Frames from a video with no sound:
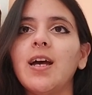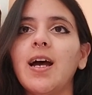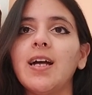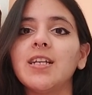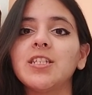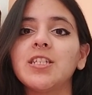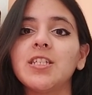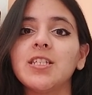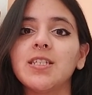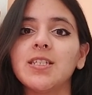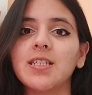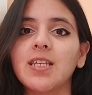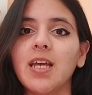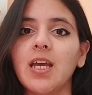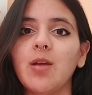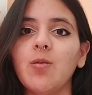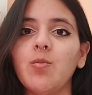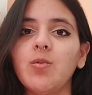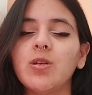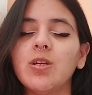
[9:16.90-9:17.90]
and she
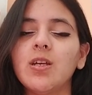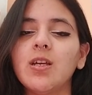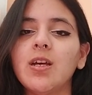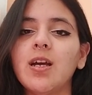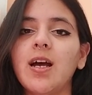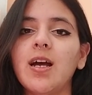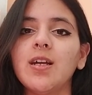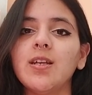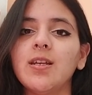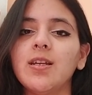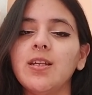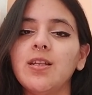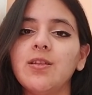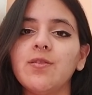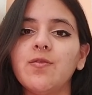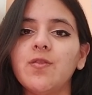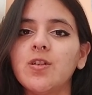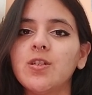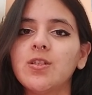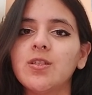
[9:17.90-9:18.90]
escaped. And in the
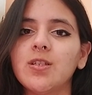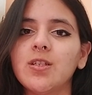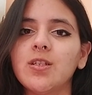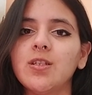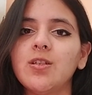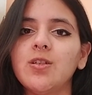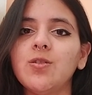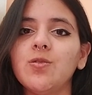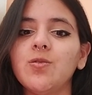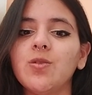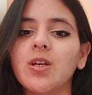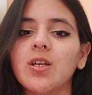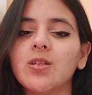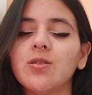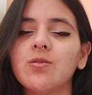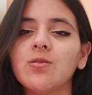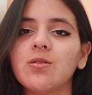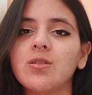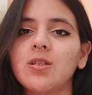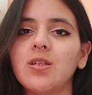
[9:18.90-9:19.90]
first scene, you
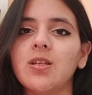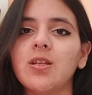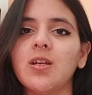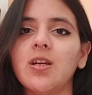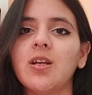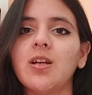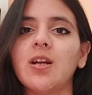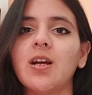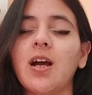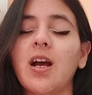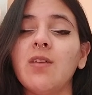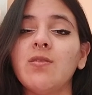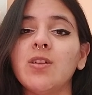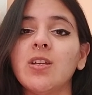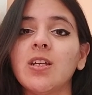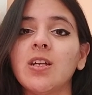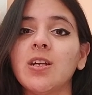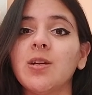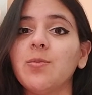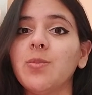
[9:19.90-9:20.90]
get to see her
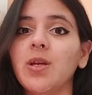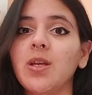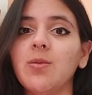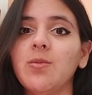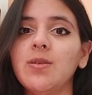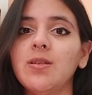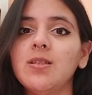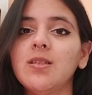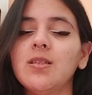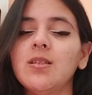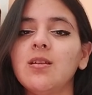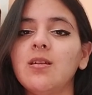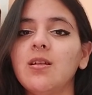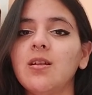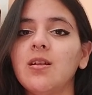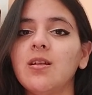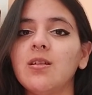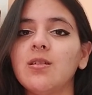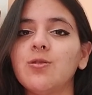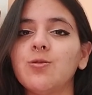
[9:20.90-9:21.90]
having her babies,
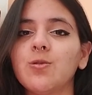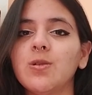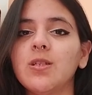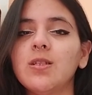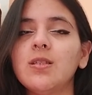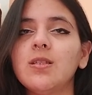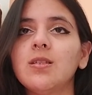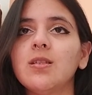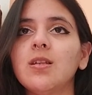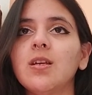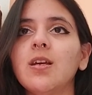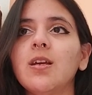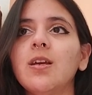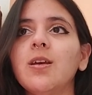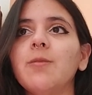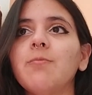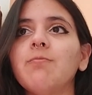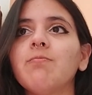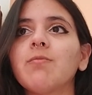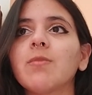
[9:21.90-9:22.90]
twins,
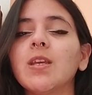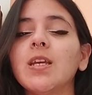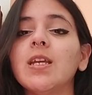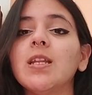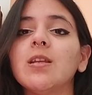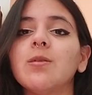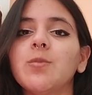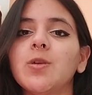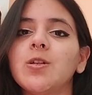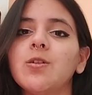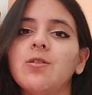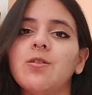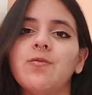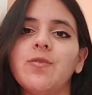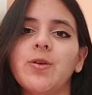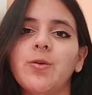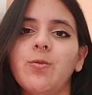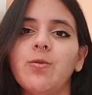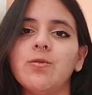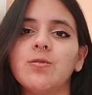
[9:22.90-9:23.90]
in the middle of
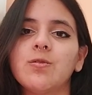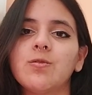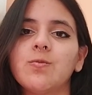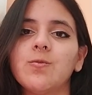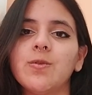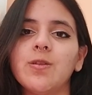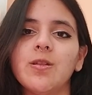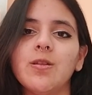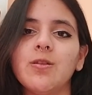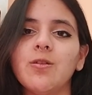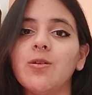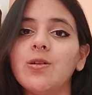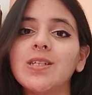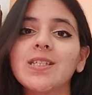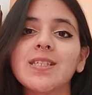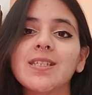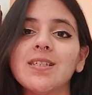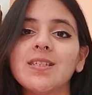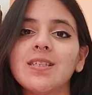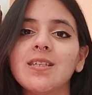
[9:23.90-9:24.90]
the woods with no
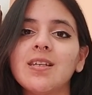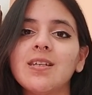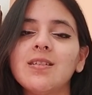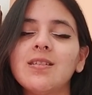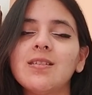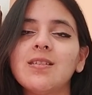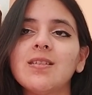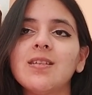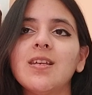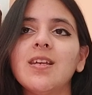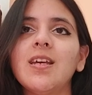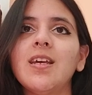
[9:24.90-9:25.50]
assistance.